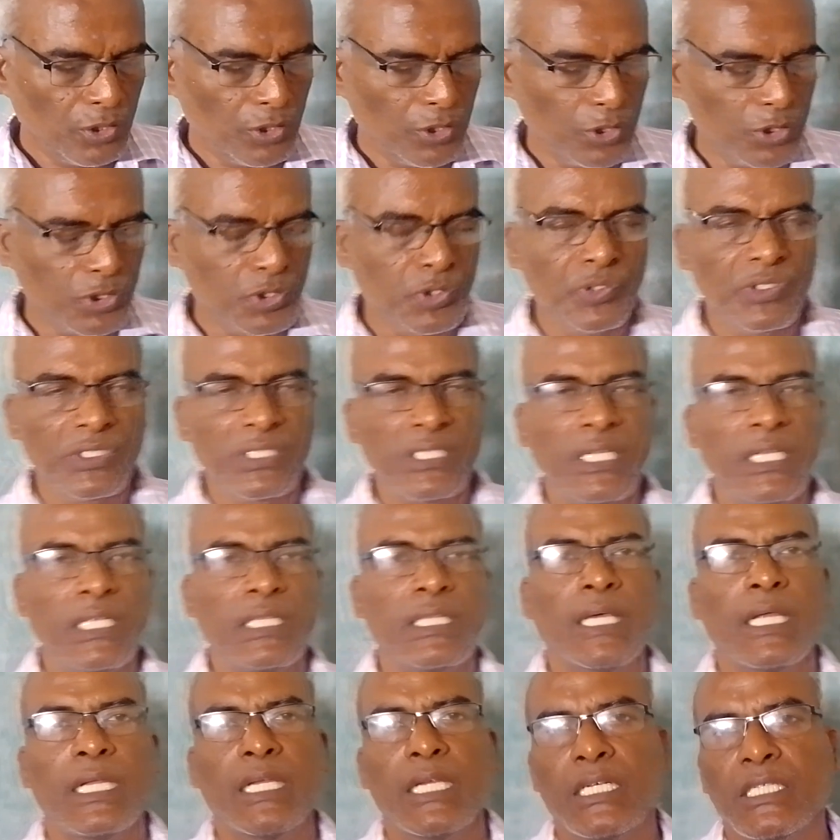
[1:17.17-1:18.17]
you should see
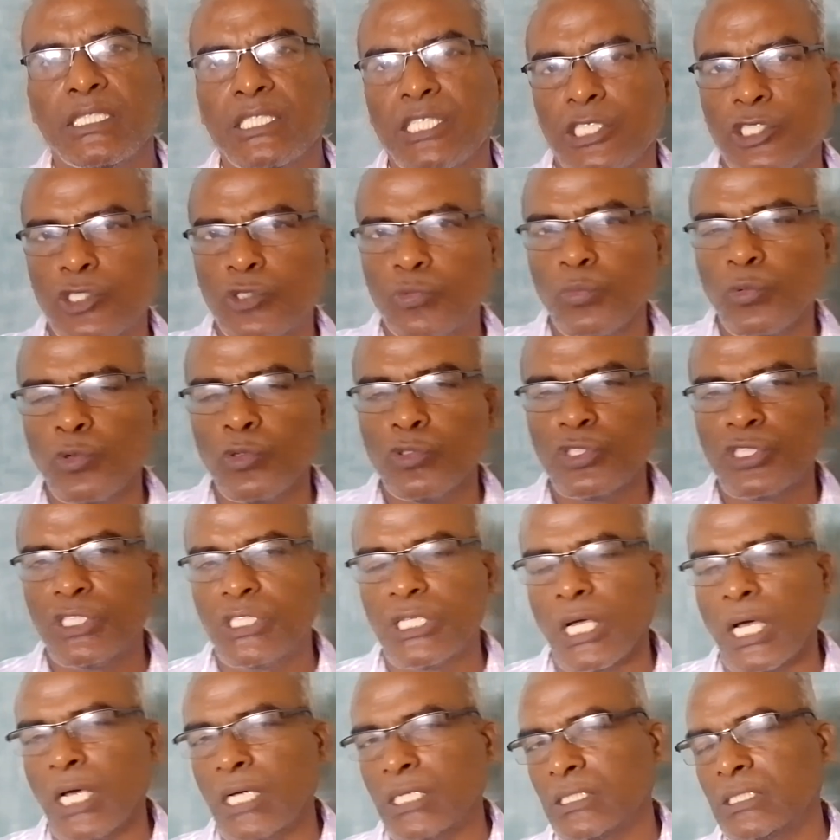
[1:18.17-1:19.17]
that it's a smooth
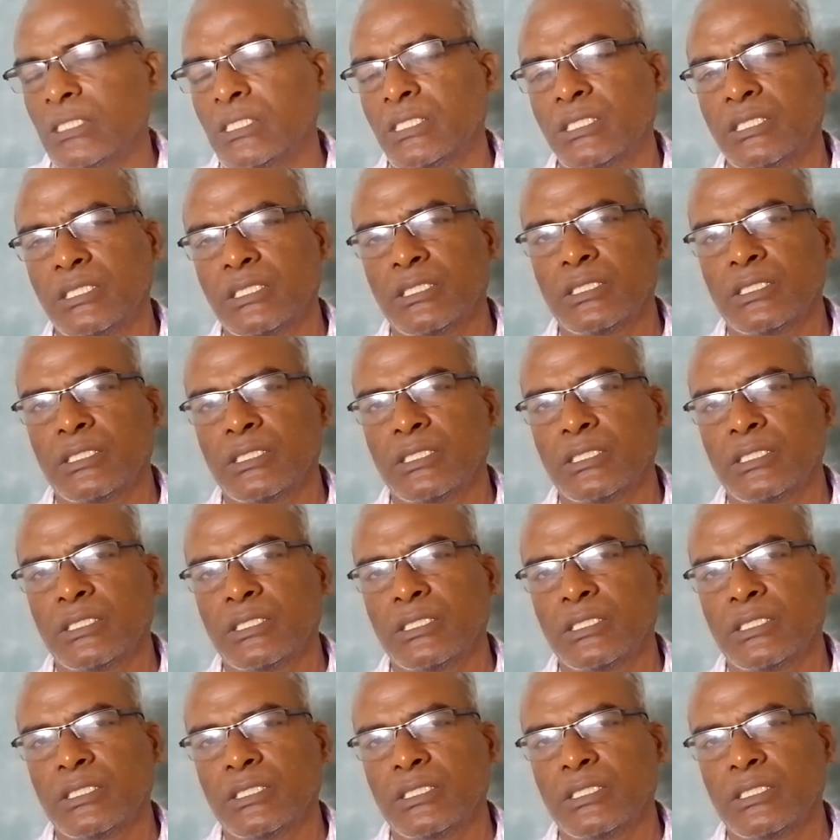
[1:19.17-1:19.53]
charge.